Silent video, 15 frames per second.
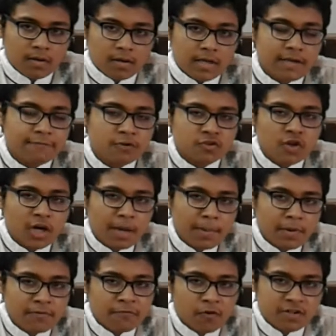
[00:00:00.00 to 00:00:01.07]
If you talk
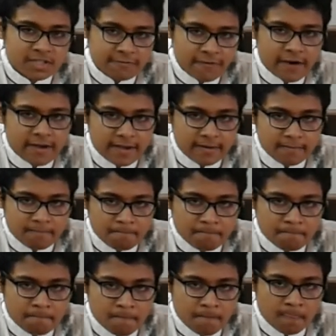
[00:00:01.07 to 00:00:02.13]
about forest fire,
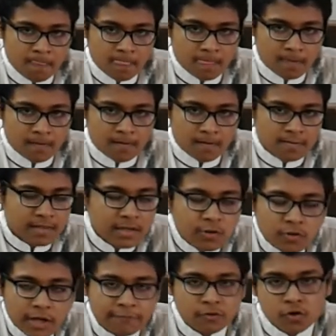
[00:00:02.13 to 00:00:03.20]
then you
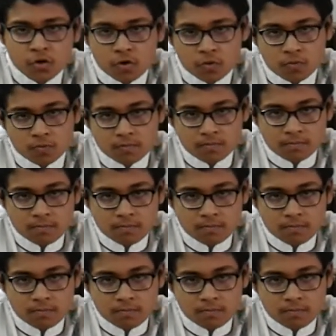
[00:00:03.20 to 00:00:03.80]
would have to know